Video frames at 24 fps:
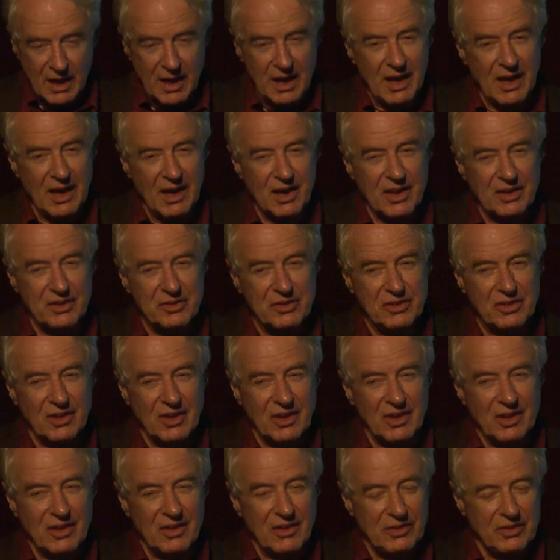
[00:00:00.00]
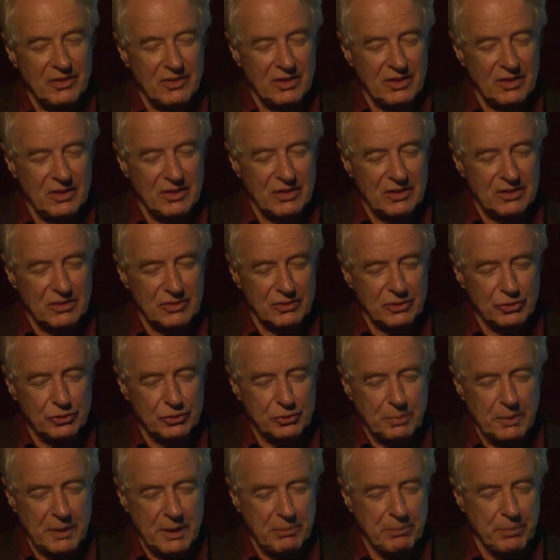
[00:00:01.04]
And the
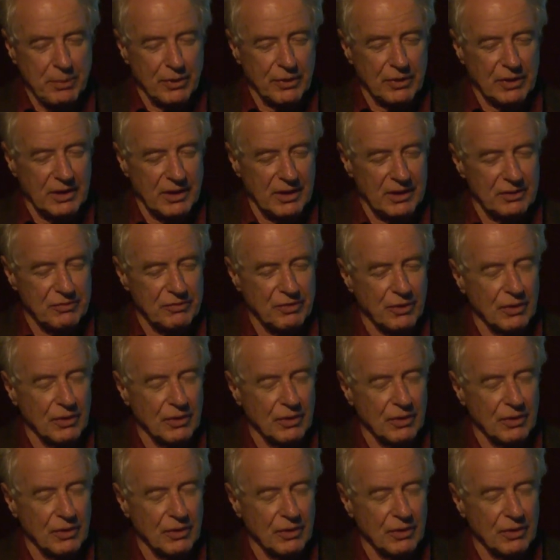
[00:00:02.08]
newspaper gave